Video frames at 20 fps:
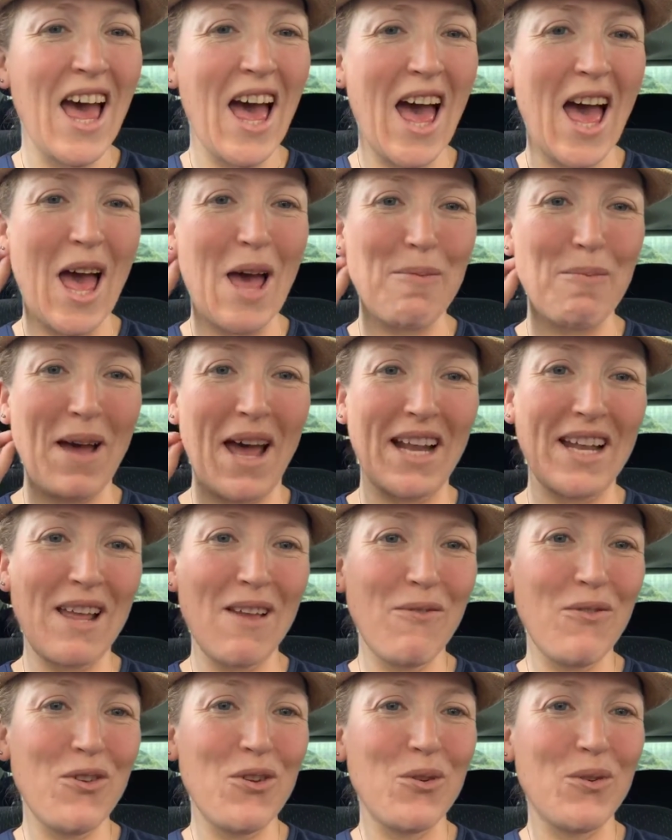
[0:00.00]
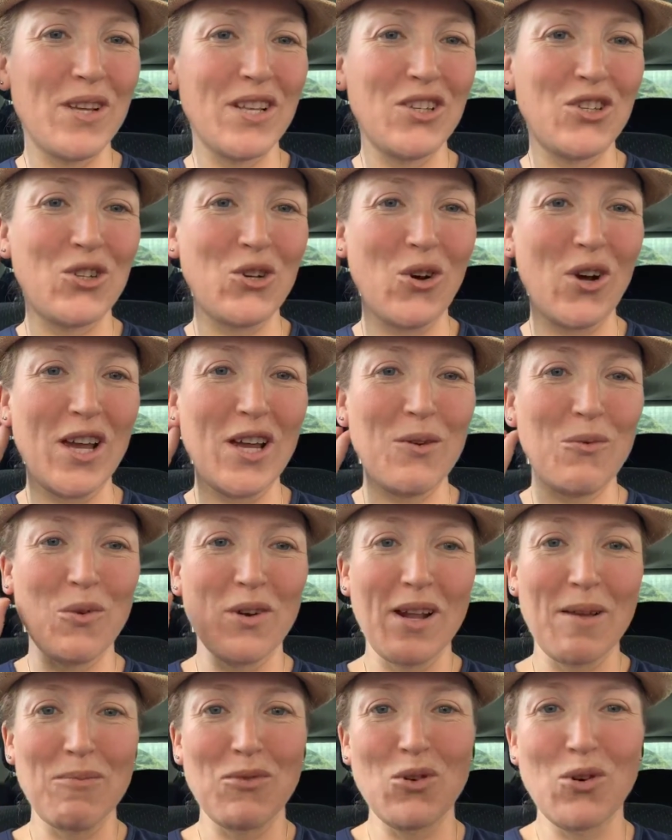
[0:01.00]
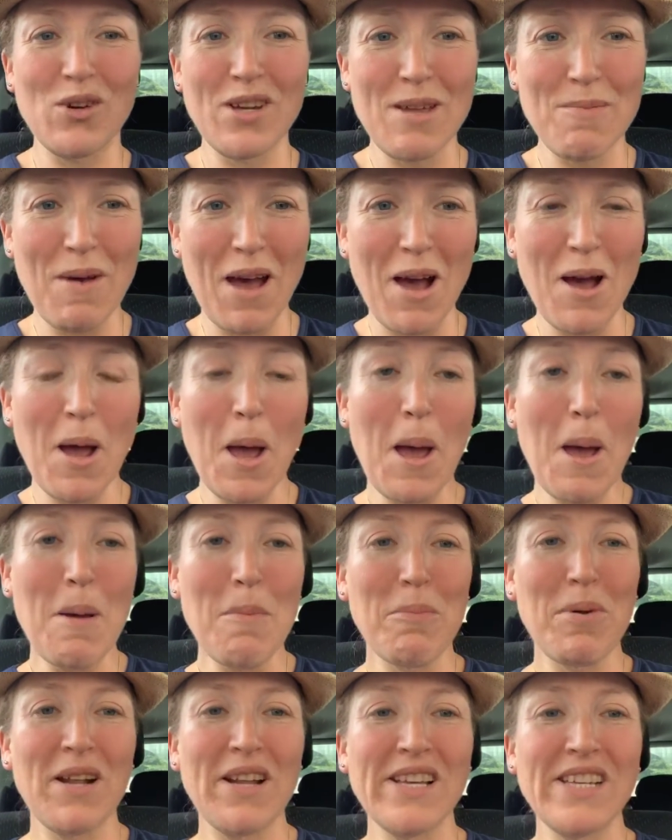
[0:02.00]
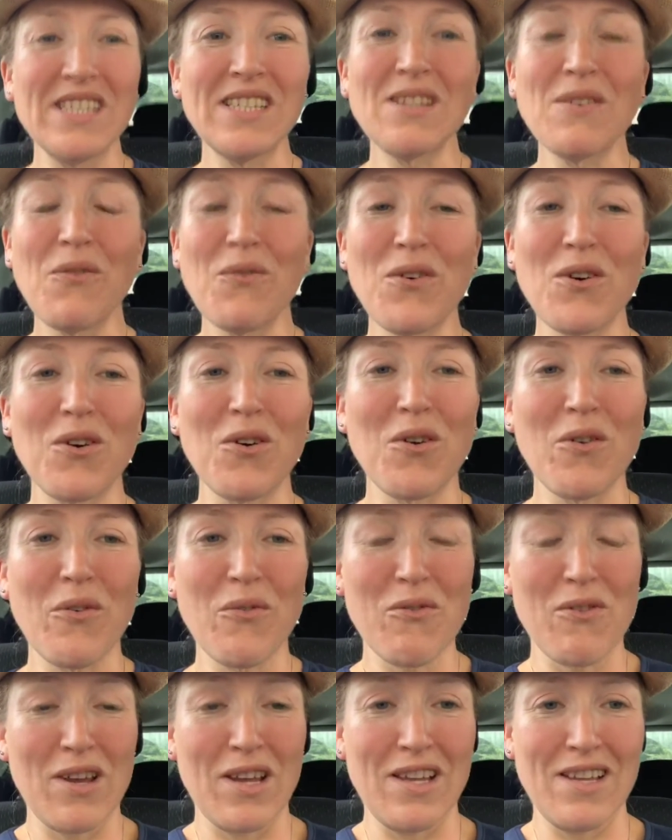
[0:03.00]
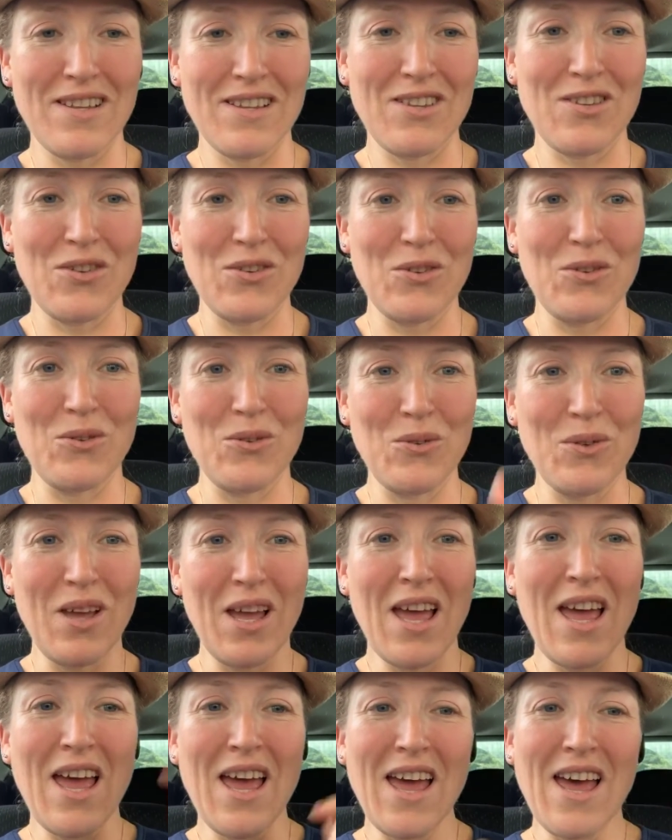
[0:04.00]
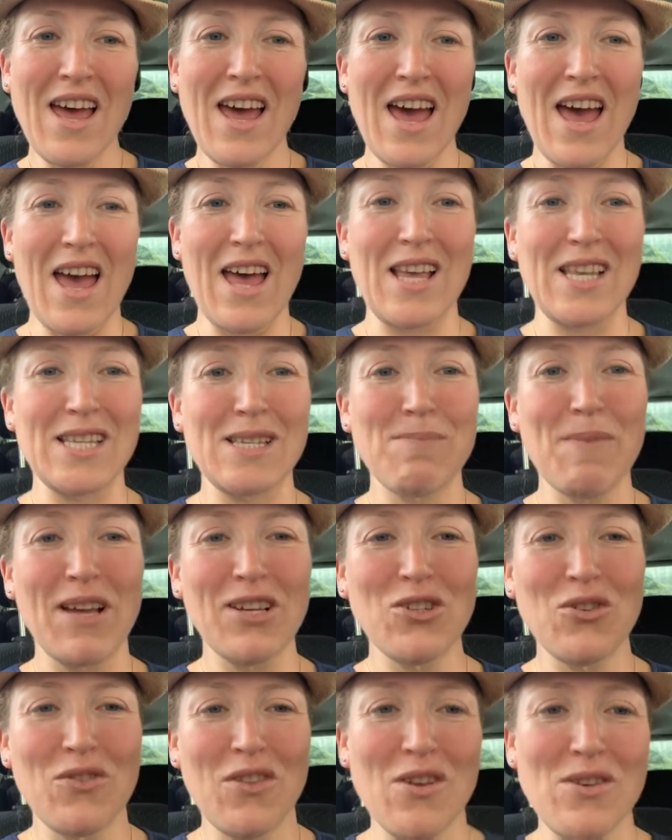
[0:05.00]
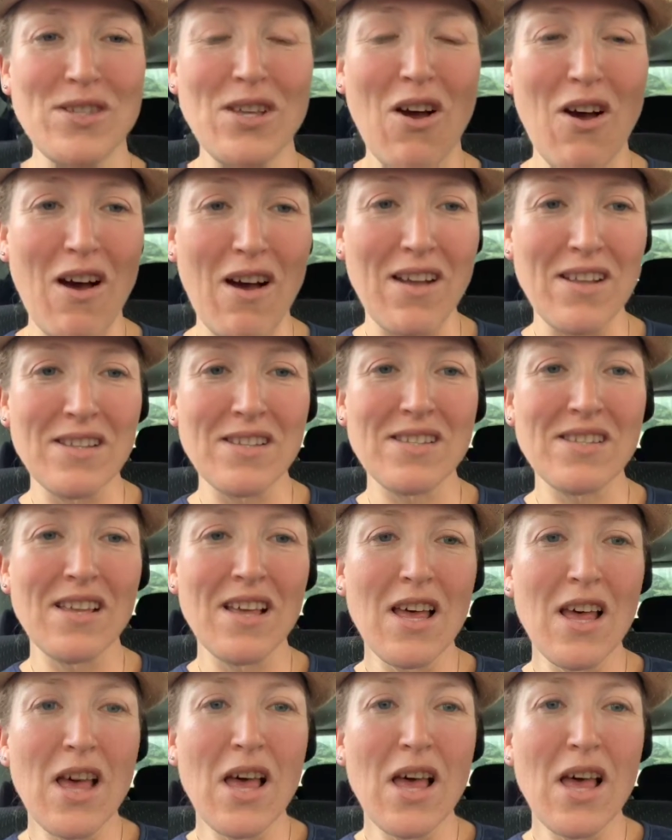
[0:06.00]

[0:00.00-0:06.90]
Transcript: And if you enjoy what I'm talking about, please feel free to smash on those hearts.